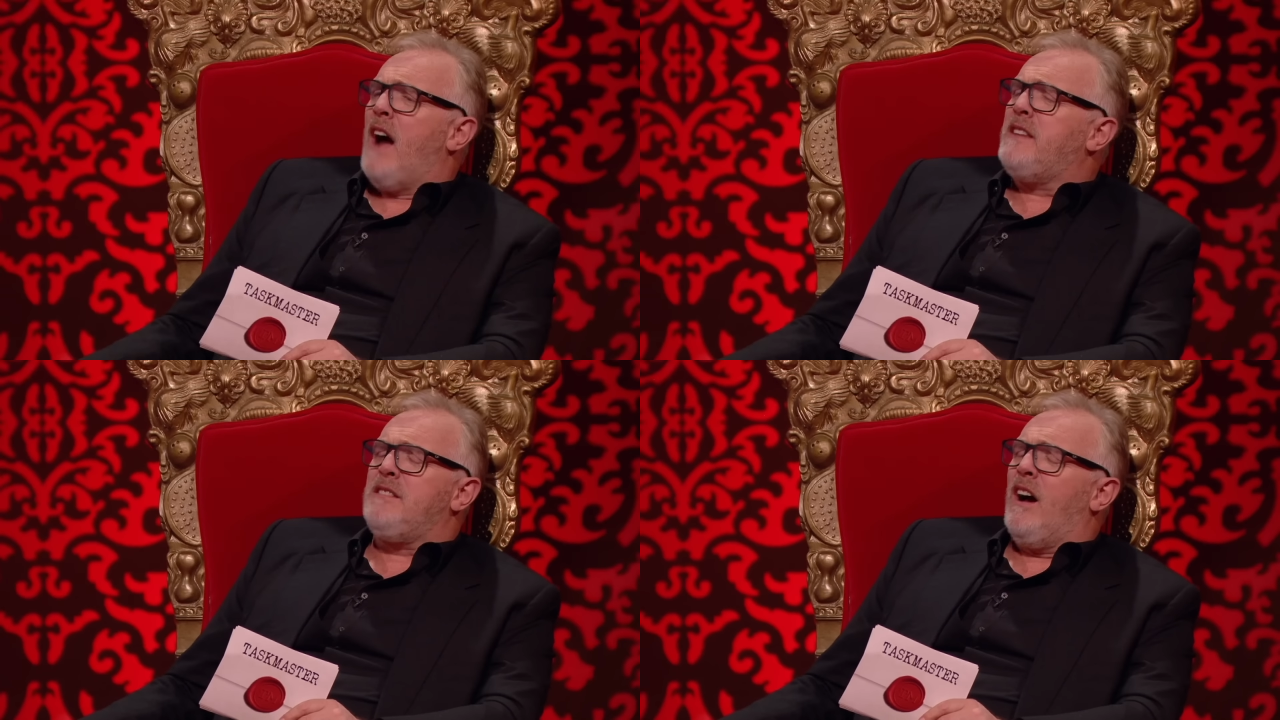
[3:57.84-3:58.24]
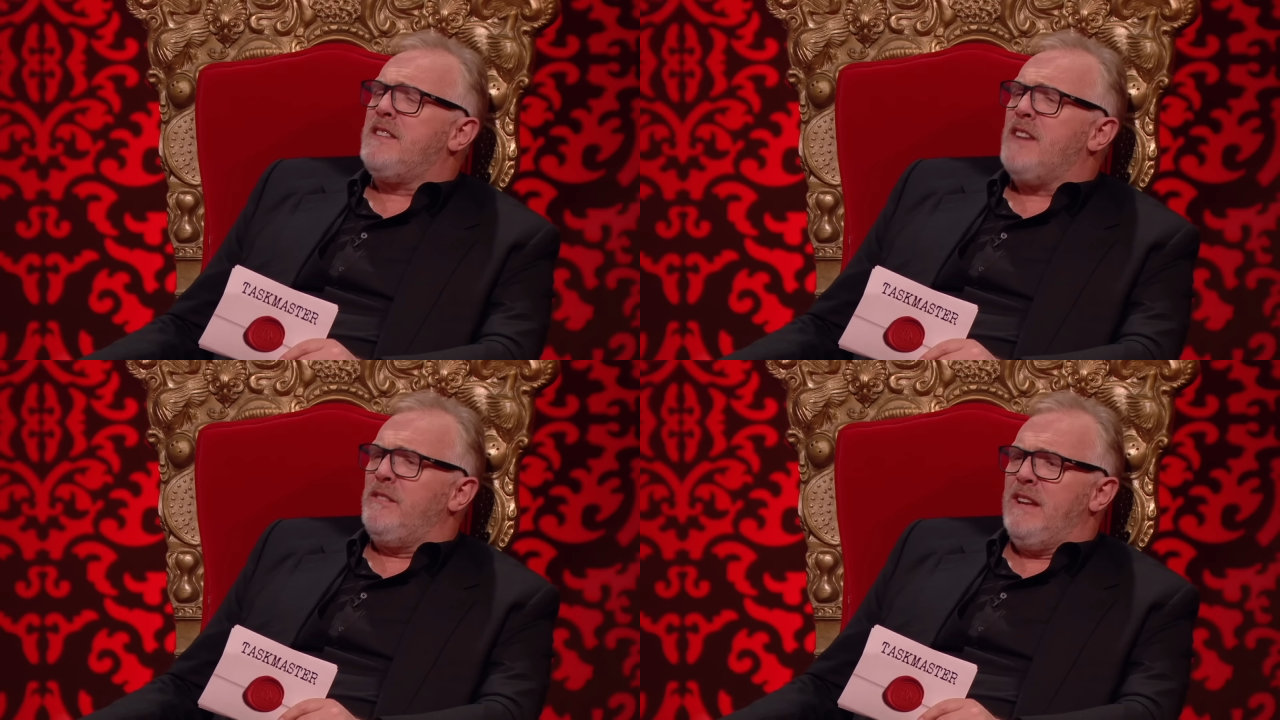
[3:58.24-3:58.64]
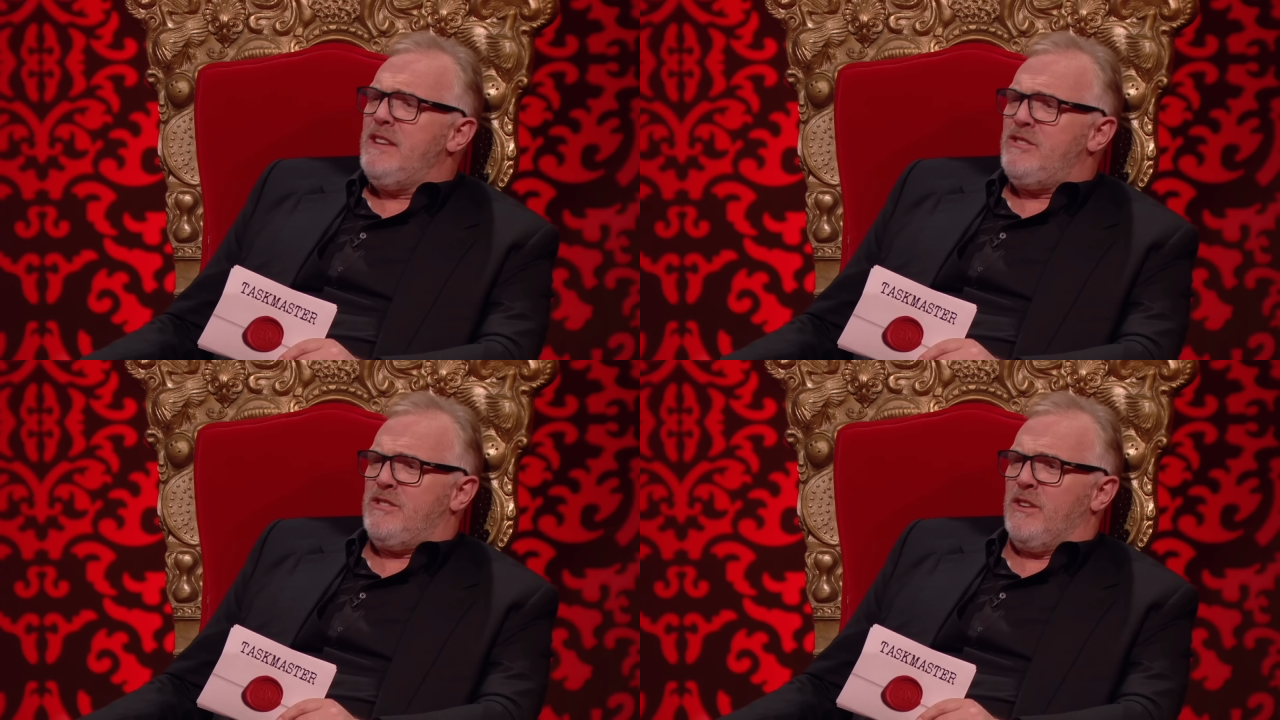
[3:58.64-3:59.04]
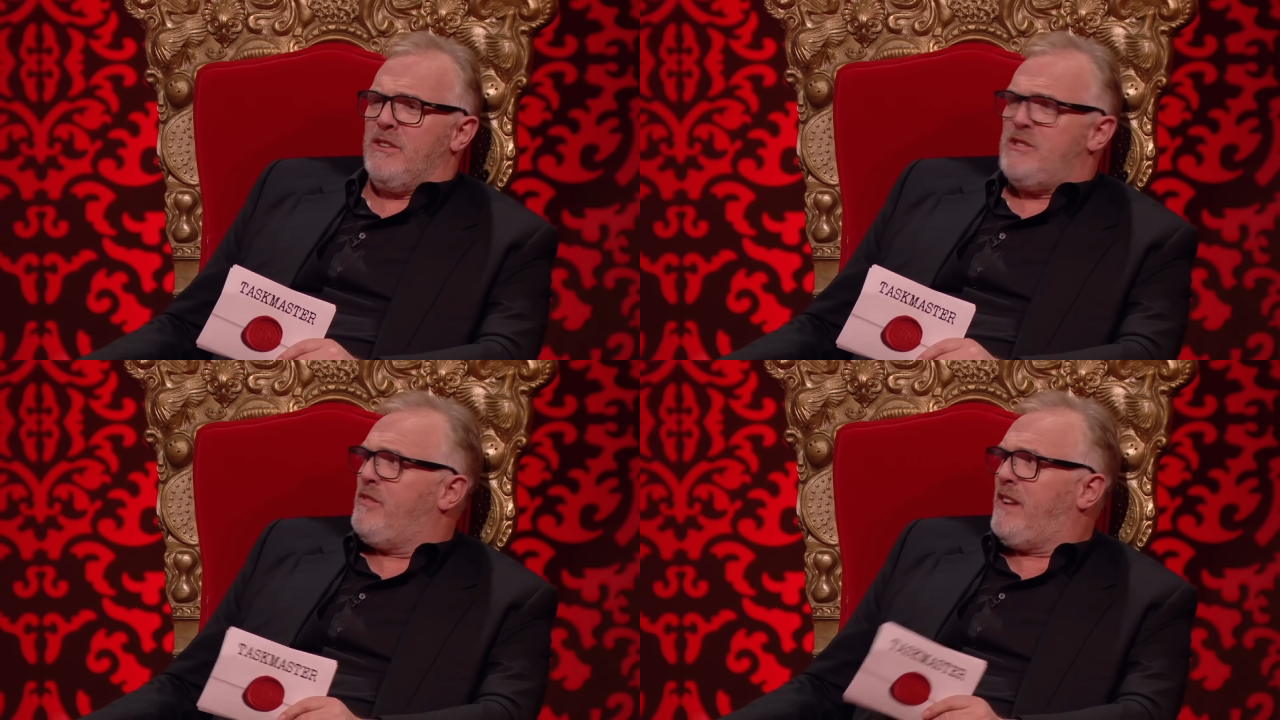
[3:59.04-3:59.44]
I, I don't need you to,
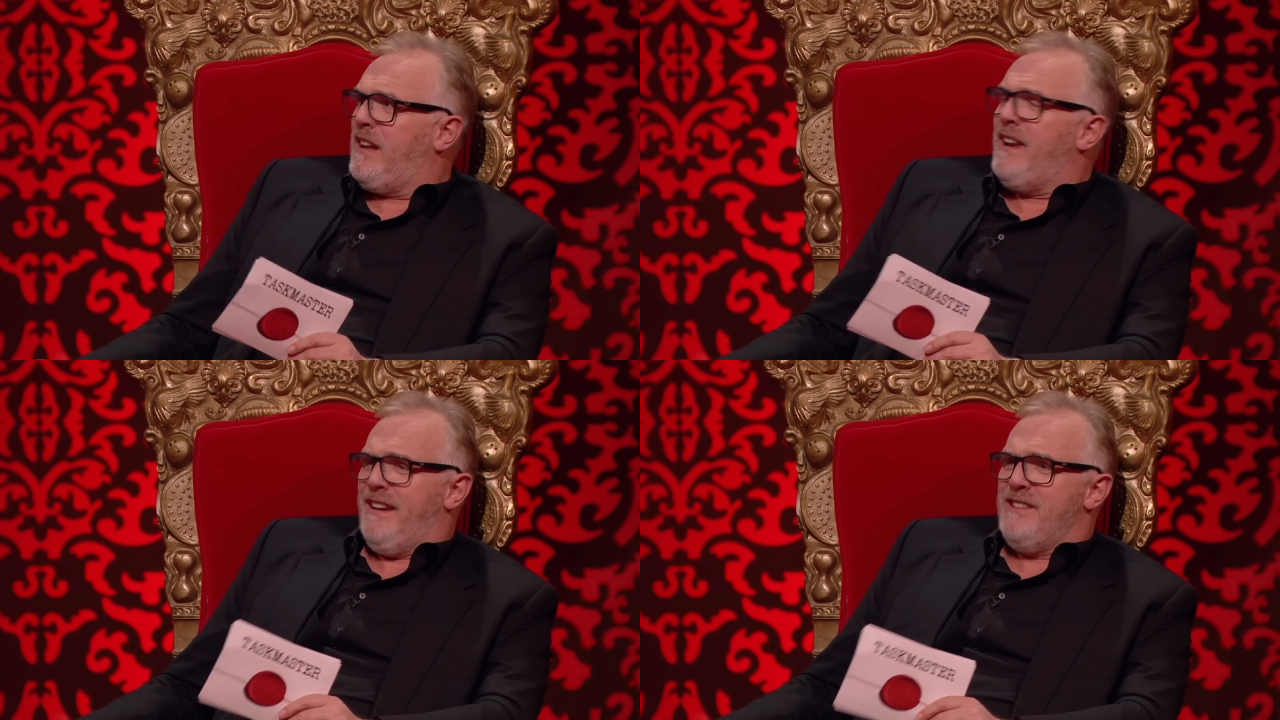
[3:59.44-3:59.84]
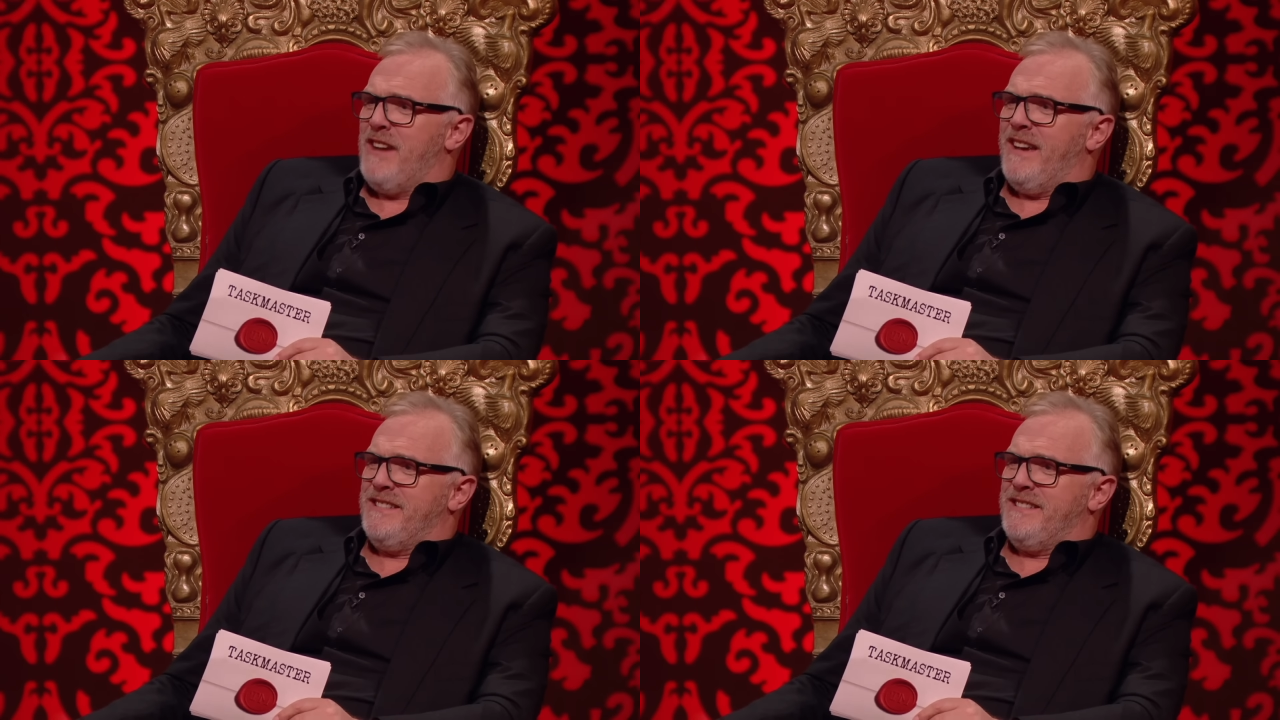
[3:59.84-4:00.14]
because you've clearly shut